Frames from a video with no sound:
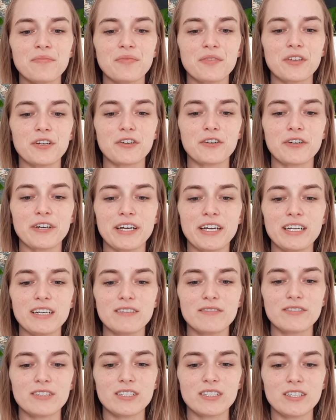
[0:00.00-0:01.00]
The
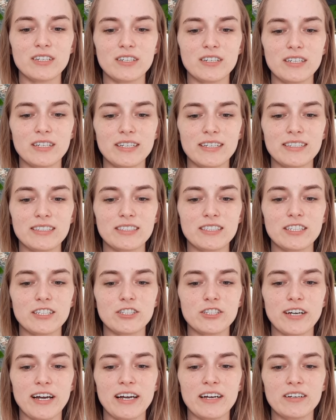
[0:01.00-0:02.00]
creative adult is the
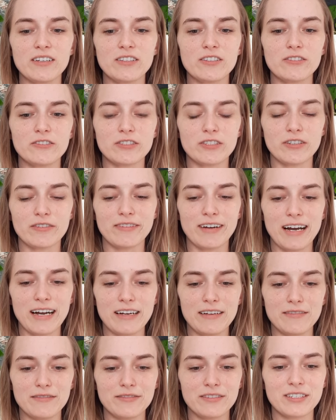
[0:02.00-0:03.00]
child who
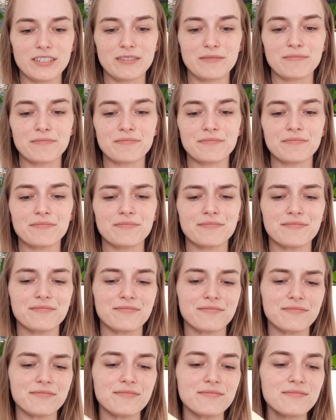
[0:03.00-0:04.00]
survived.
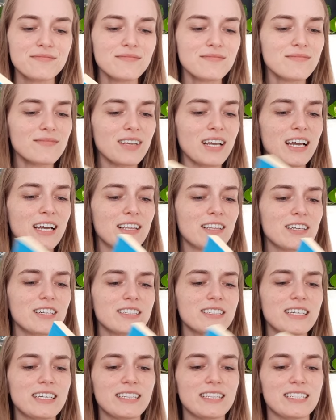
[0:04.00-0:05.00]
I
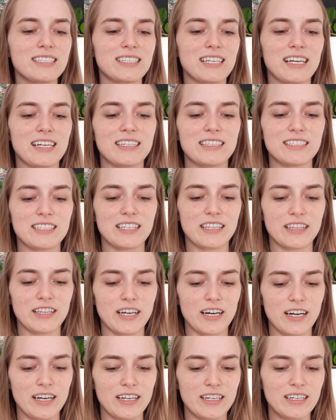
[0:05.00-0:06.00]
looked at the sentence and
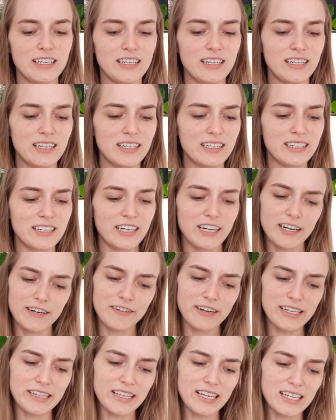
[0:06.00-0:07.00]
thought, did I
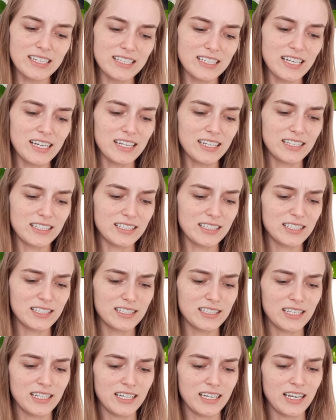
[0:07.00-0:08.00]
write that sentence?
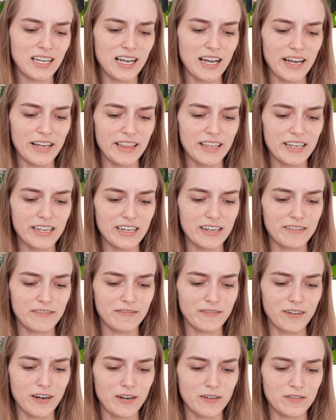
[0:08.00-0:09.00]
I think I
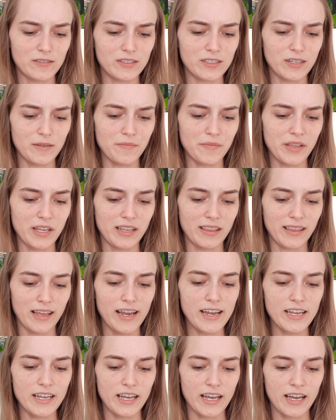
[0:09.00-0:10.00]
wrote something
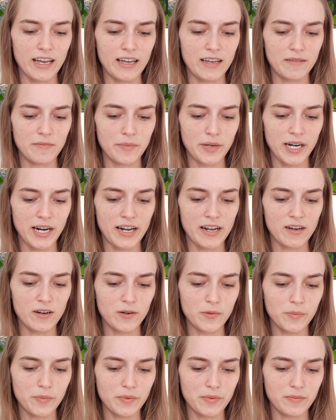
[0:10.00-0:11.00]
like it, but I
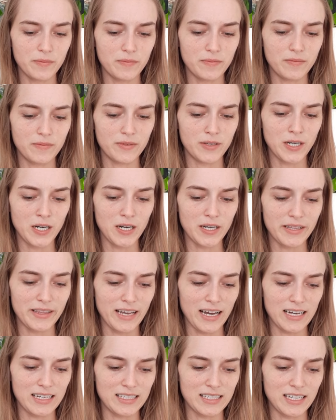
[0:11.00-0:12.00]
hope not
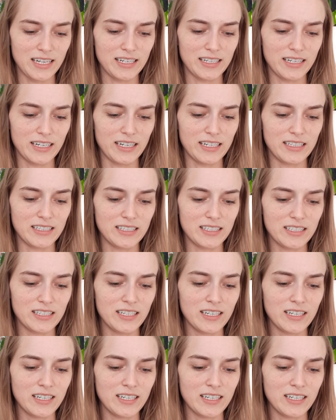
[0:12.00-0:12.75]
that sentence.